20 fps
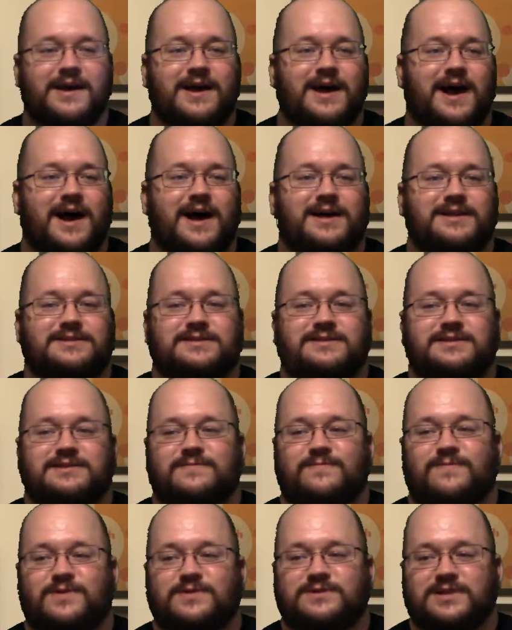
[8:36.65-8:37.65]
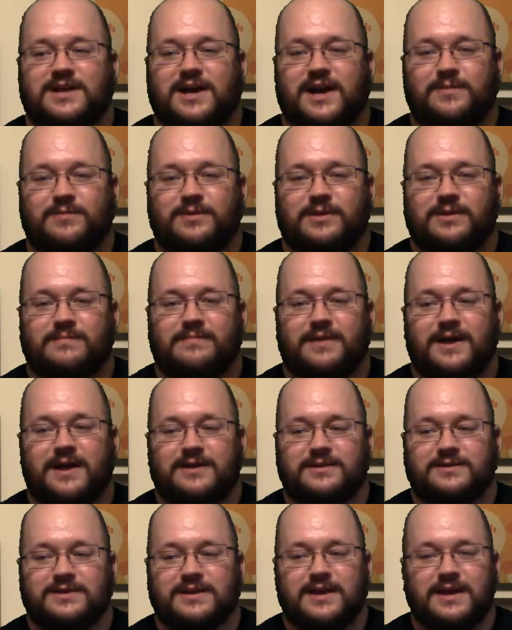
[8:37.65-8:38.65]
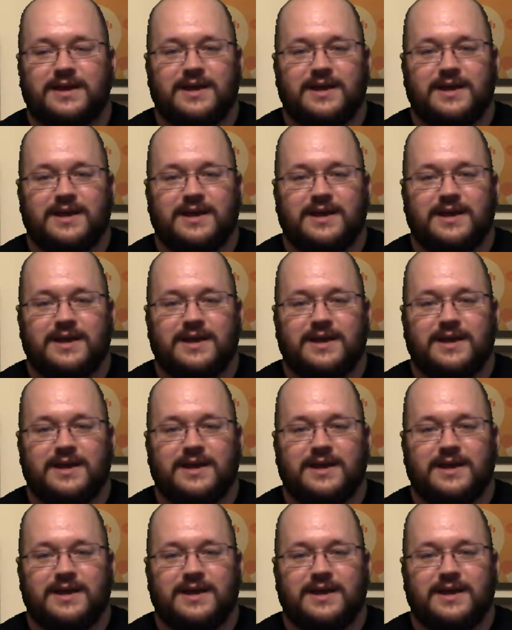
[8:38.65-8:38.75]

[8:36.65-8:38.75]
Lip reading: This is his first time with the belt.